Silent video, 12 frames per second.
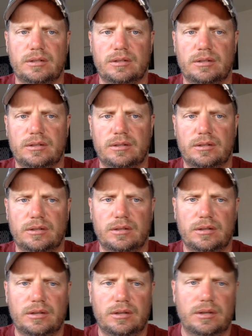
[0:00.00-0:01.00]

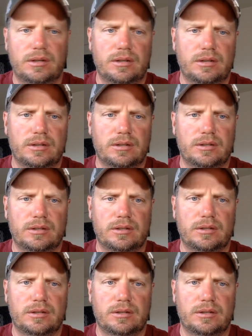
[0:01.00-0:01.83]
Nothing is said.